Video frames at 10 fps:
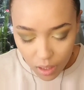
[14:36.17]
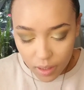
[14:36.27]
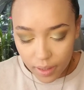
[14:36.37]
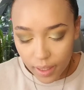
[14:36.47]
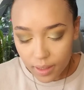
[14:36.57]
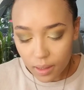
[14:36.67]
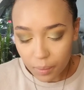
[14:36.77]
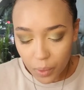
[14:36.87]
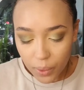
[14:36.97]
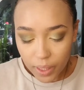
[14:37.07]
Next, I'm
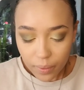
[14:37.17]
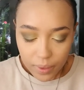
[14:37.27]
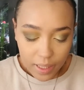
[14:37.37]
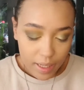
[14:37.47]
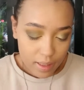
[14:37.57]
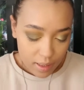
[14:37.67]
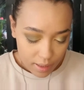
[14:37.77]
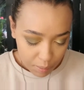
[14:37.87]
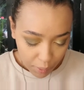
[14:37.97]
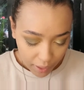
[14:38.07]
going in with the Essence
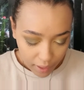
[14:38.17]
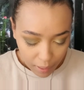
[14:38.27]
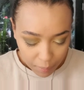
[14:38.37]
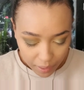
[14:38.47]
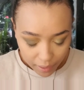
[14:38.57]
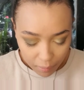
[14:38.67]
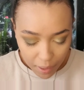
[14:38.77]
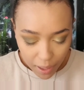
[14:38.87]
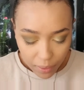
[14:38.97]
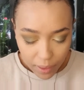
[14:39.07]
Brighten Up Banana
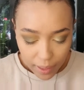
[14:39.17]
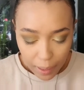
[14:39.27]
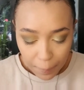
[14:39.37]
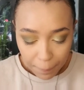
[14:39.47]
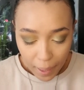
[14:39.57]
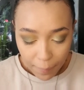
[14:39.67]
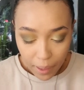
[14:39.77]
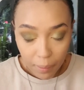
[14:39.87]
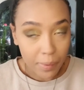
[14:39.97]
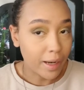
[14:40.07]
Powder in
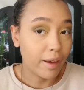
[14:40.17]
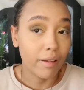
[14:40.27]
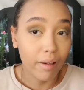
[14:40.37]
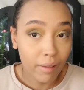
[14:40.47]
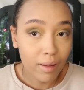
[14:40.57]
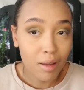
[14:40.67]
Baba Banana.